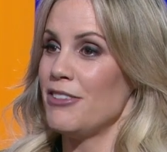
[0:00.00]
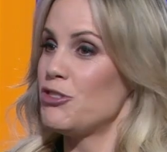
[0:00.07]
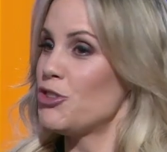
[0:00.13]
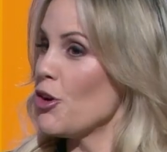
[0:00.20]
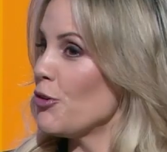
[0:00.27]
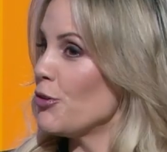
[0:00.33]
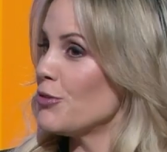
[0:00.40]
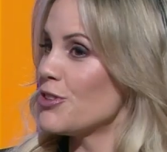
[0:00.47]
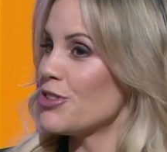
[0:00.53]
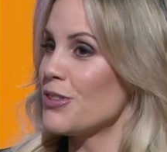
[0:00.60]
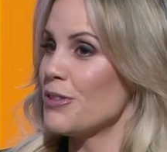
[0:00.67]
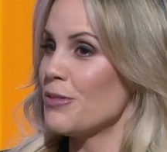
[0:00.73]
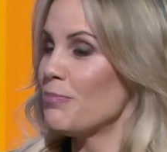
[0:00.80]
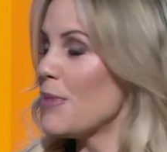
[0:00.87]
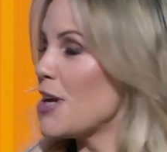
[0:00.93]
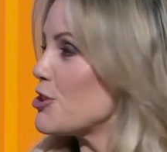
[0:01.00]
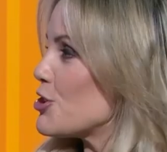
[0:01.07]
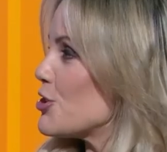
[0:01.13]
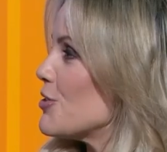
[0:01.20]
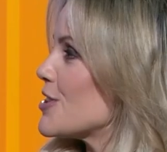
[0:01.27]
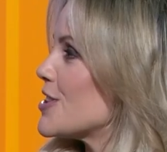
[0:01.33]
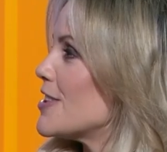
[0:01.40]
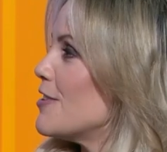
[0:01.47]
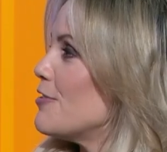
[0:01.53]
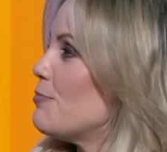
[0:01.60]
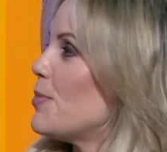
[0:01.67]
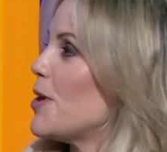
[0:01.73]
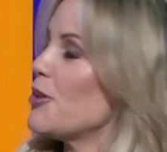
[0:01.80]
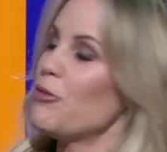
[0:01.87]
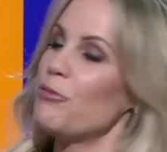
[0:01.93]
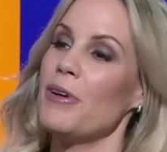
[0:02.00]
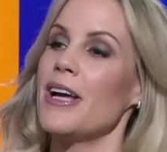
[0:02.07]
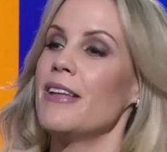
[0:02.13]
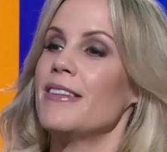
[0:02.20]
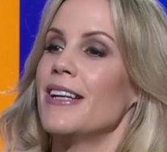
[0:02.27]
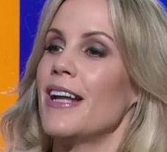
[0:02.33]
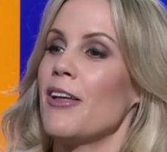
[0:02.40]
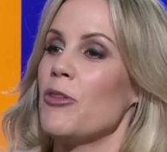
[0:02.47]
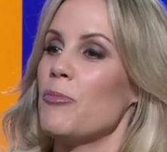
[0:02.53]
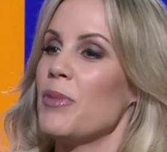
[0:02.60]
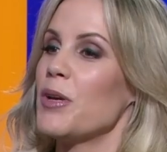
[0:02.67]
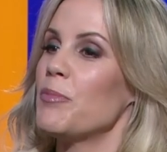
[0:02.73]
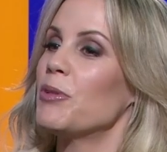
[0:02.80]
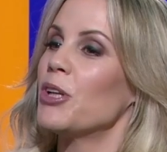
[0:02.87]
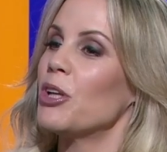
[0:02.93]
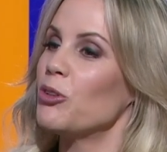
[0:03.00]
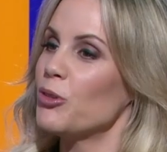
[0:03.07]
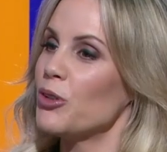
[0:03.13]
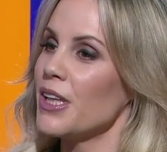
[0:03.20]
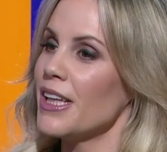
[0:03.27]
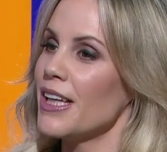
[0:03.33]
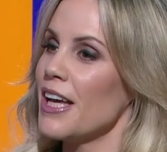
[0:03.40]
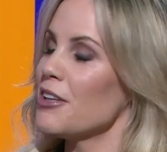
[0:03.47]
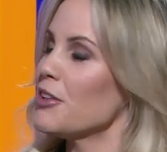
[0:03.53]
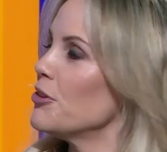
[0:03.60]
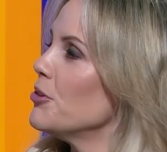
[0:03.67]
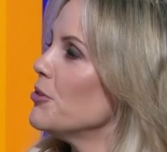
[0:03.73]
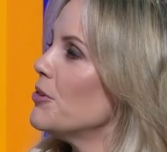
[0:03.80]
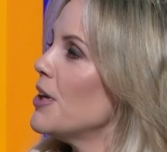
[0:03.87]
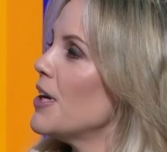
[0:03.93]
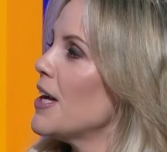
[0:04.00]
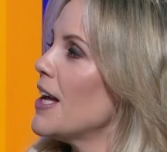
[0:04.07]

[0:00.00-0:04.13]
Don't measure yourself by the way that other people are looking at you